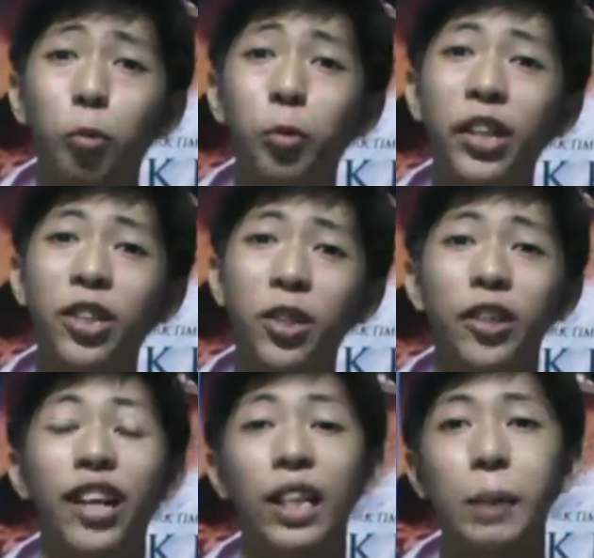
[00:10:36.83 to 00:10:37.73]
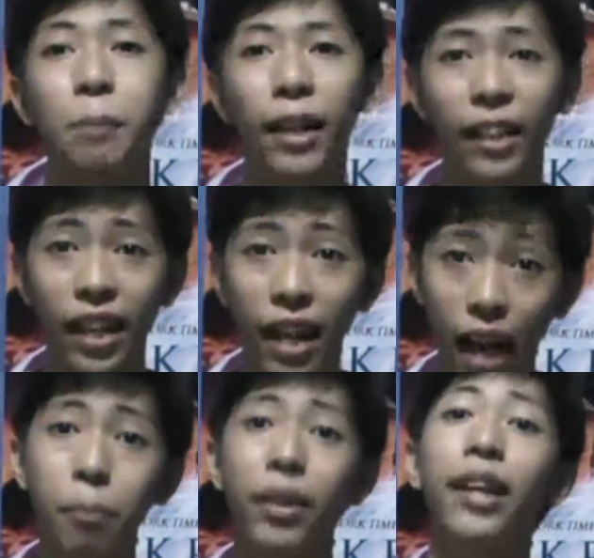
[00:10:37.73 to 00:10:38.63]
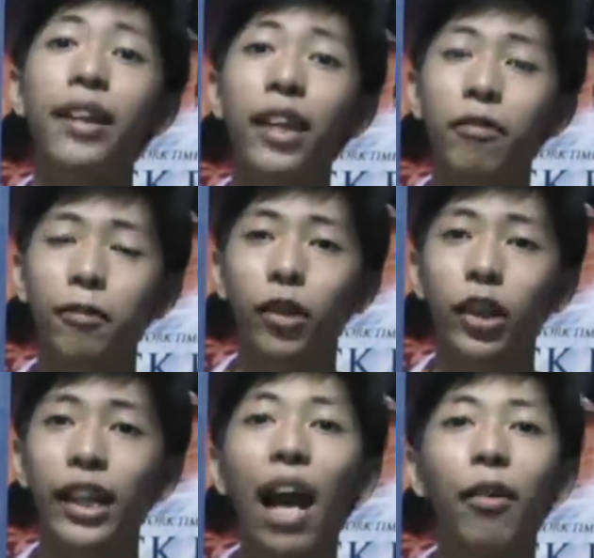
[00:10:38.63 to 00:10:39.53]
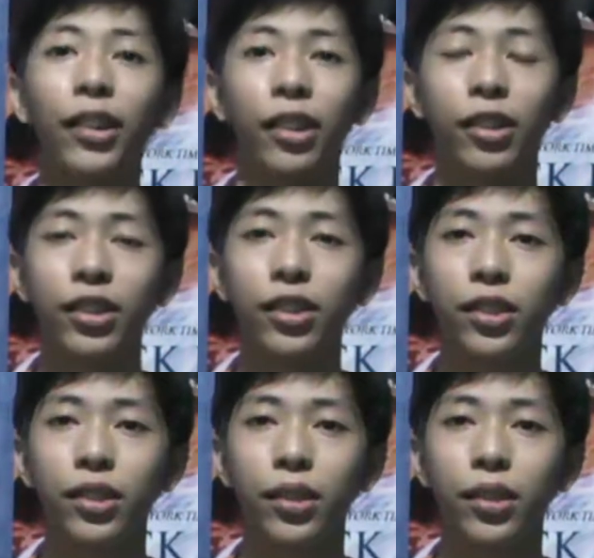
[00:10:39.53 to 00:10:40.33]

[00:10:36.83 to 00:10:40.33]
we should expect a happy ending for our characters.